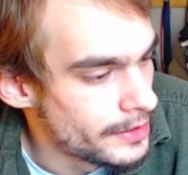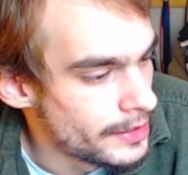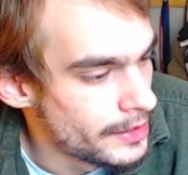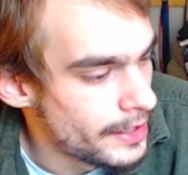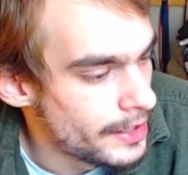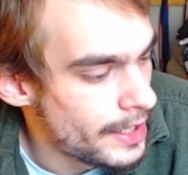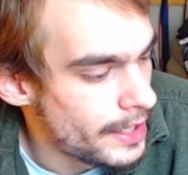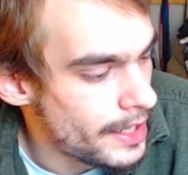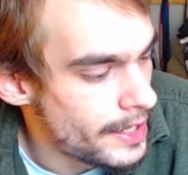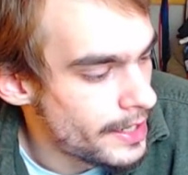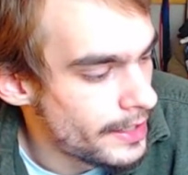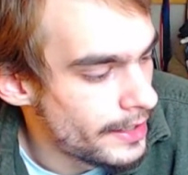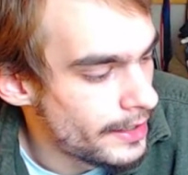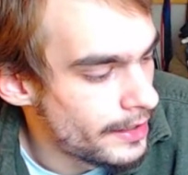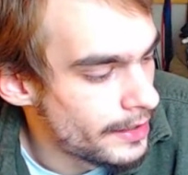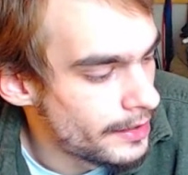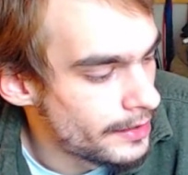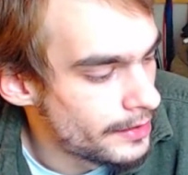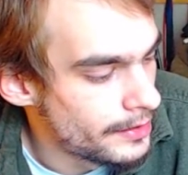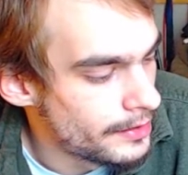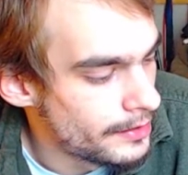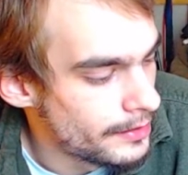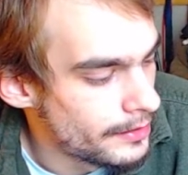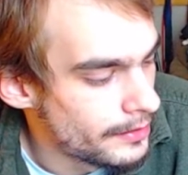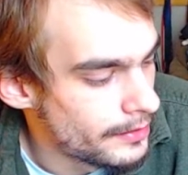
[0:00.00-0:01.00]

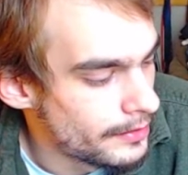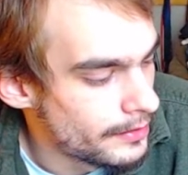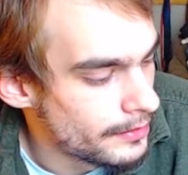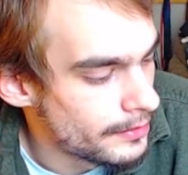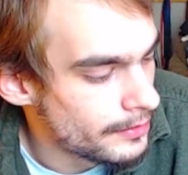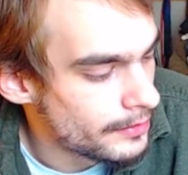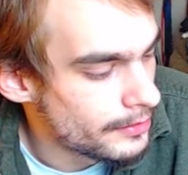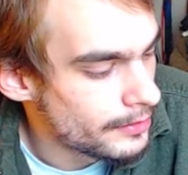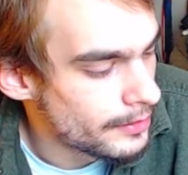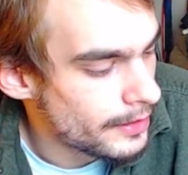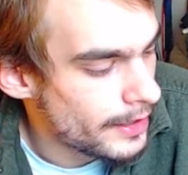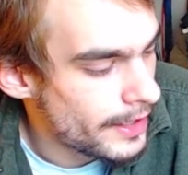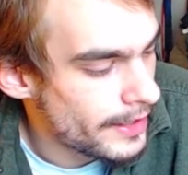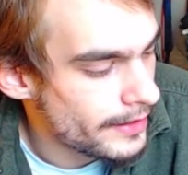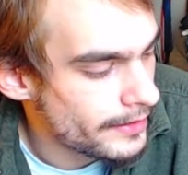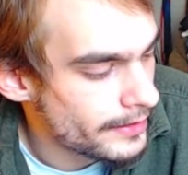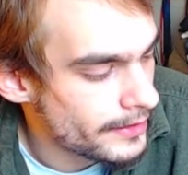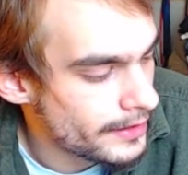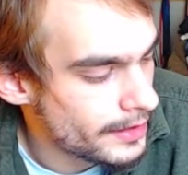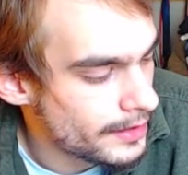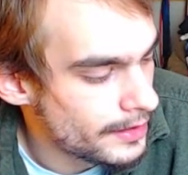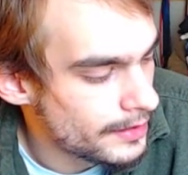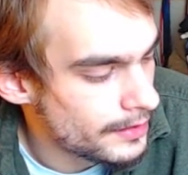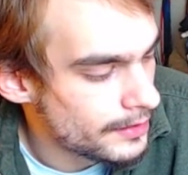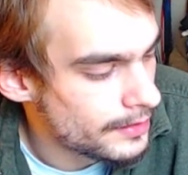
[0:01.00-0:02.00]
And I
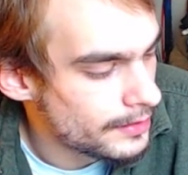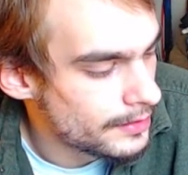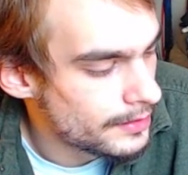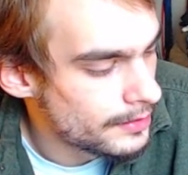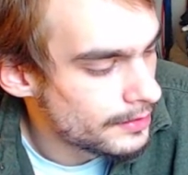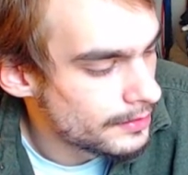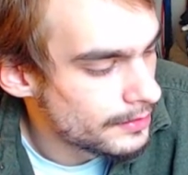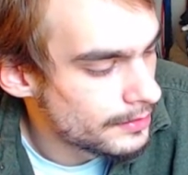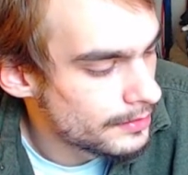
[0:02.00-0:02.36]
think